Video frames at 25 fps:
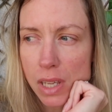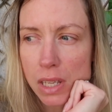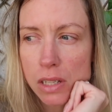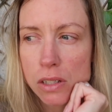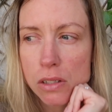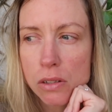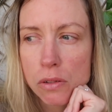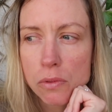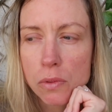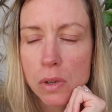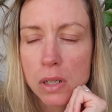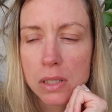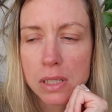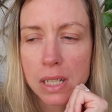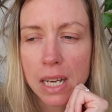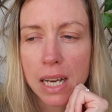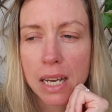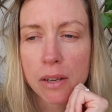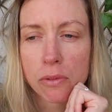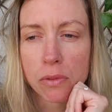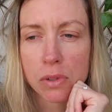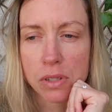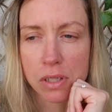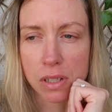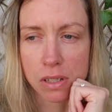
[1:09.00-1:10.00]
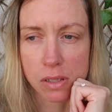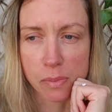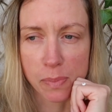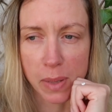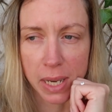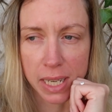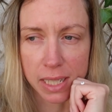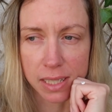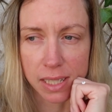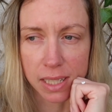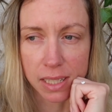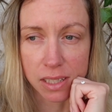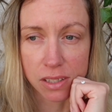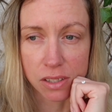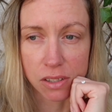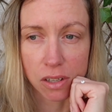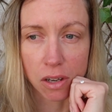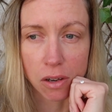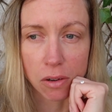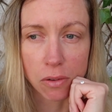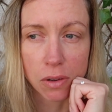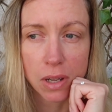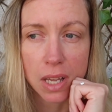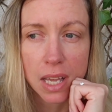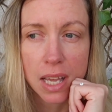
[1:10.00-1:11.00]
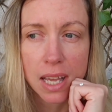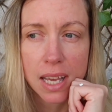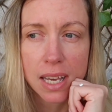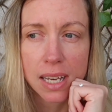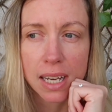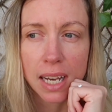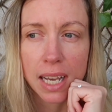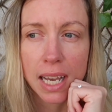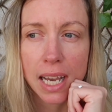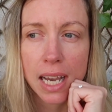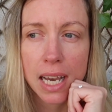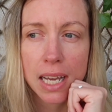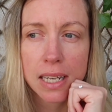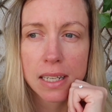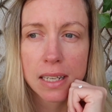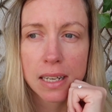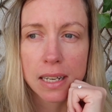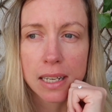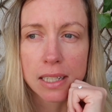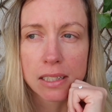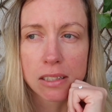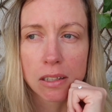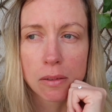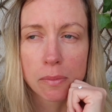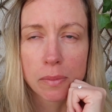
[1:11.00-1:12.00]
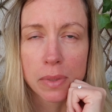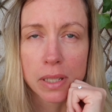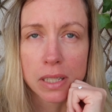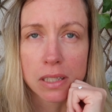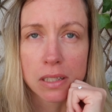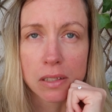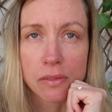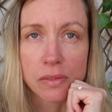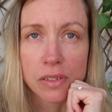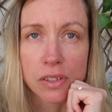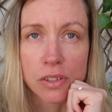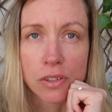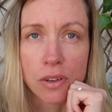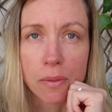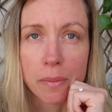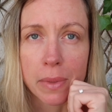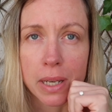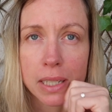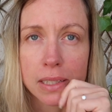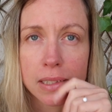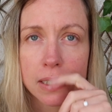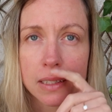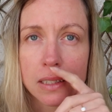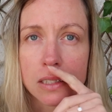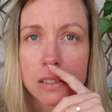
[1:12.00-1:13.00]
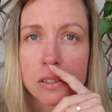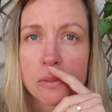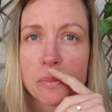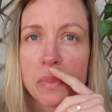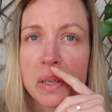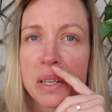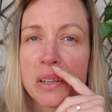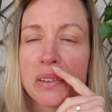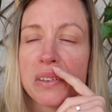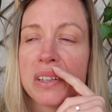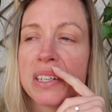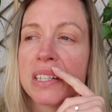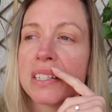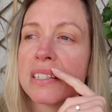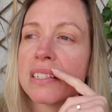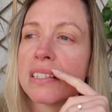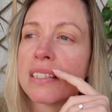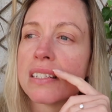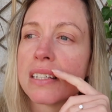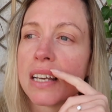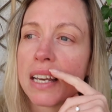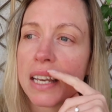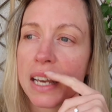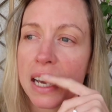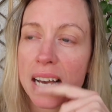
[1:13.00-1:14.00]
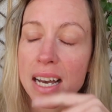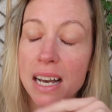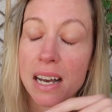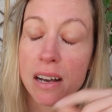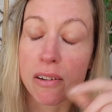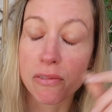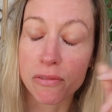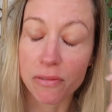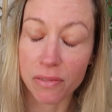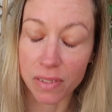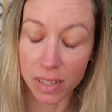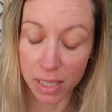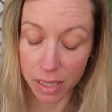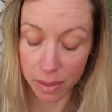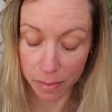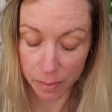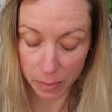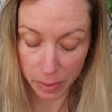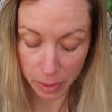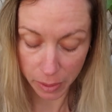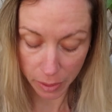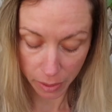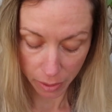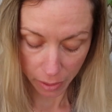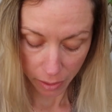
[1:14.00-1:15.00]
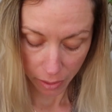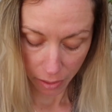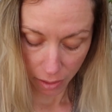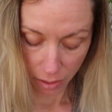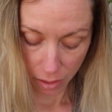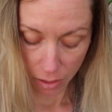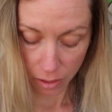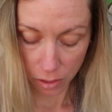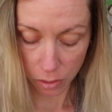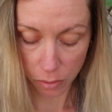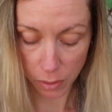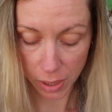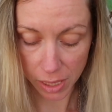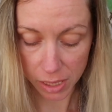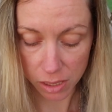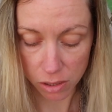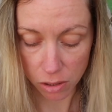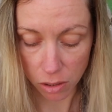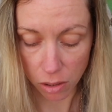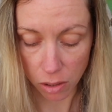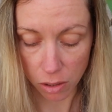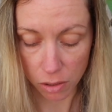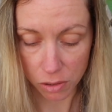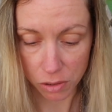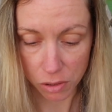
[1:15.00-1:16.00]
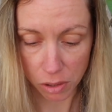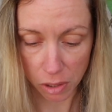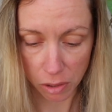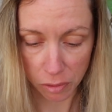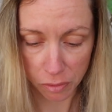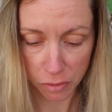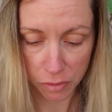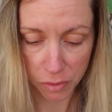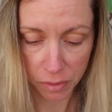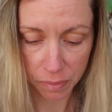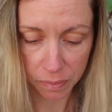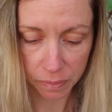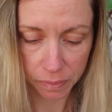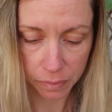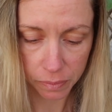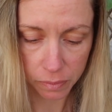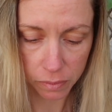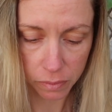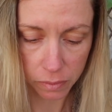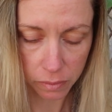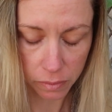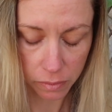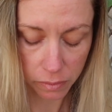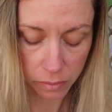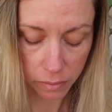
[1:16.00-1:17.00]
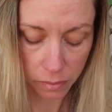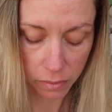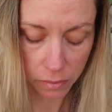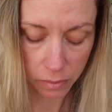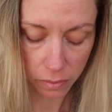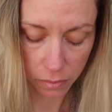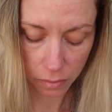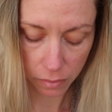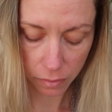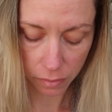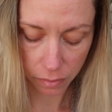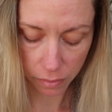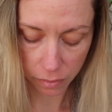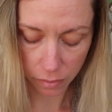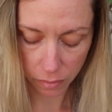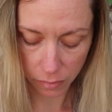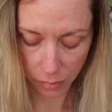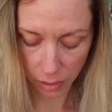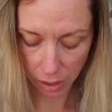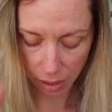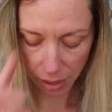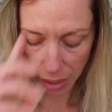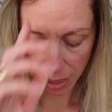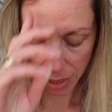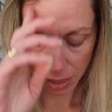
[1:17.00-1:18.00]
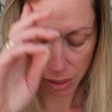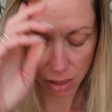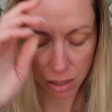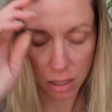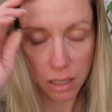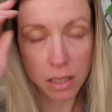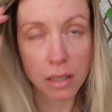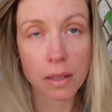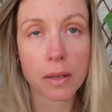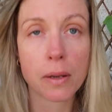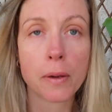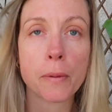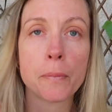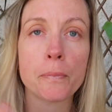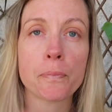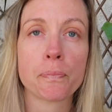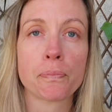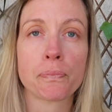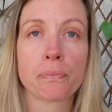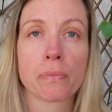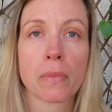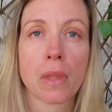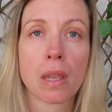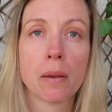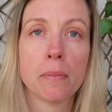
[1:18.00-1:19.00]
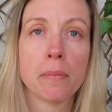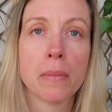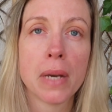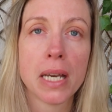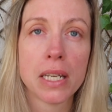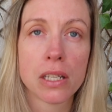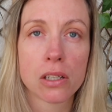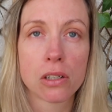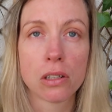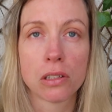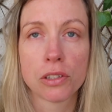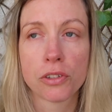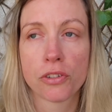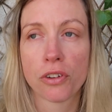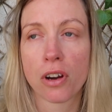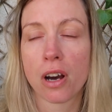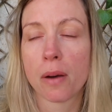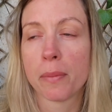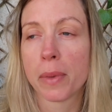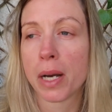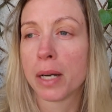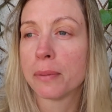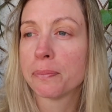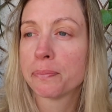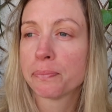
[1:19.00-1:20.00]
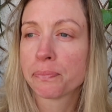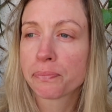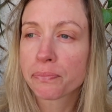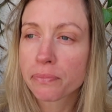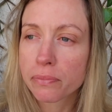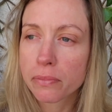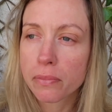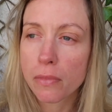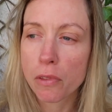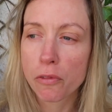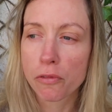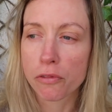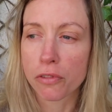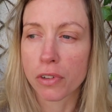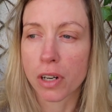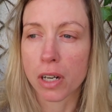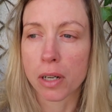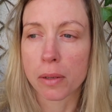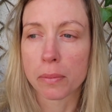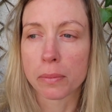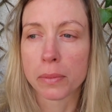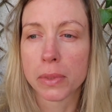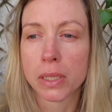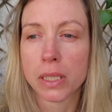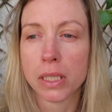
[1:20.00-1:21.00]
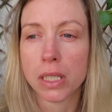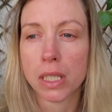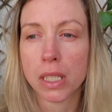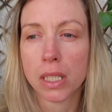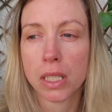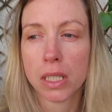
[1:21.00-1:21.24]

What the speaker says: to what I was expecting. So I had a little bit of a traumatic experience. I have quite a lot of like medical trauma from